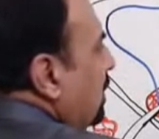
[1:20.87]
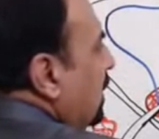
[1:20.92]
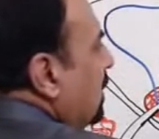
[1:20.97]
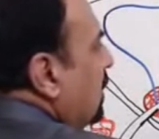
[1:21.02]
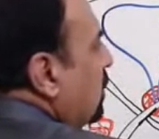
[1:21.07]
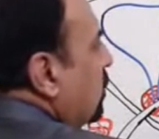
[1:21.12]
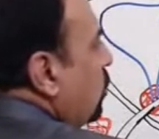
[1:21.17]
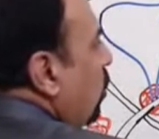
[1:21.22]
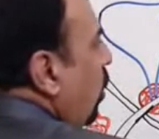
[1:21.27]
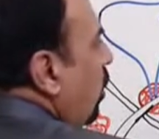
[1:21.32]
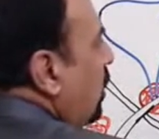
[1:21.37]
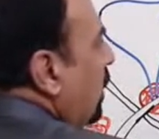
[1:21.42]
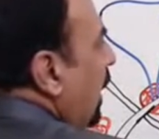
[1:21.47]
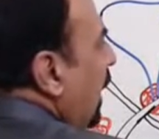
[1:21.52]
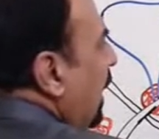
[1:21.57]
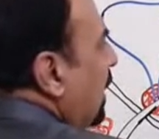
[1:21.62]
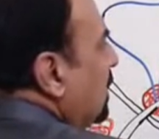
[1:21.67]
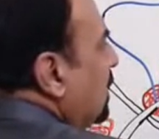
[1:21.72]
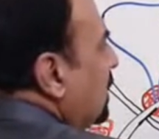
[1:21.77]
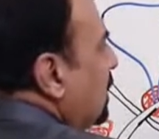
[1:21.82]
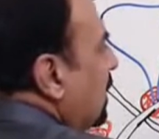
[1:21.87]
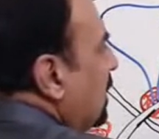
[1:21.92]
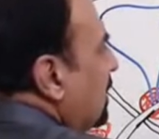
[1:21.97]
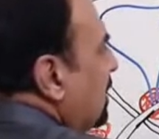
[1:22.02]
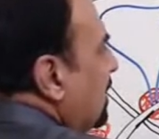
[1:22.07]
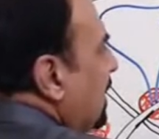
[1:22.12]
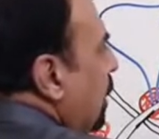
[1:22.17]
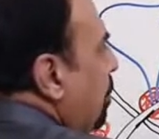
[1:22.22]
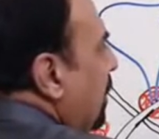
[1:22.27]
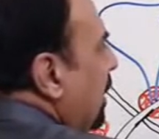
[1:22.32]
This is called as a
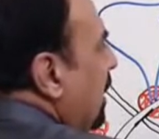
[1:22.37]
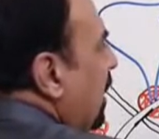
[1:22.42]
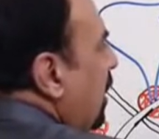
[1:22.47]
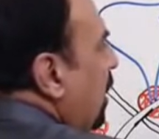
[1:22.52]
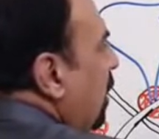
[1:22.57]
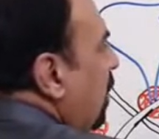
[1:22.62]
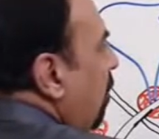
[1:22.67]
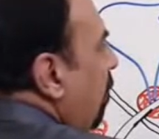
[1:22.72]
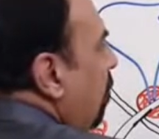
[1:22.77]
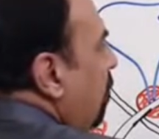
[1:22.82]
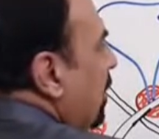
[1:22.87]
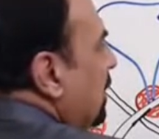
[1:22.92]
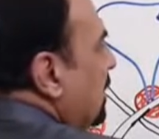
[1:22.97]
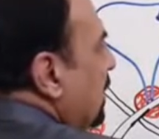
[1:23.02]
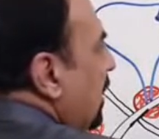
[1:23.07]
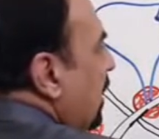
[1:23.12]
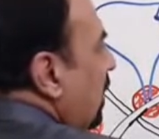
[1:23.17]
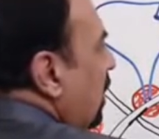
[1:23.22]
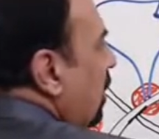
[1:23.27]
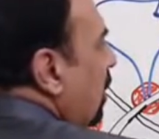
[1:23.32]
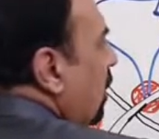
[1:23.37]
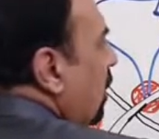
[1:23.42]
seminal vesicle.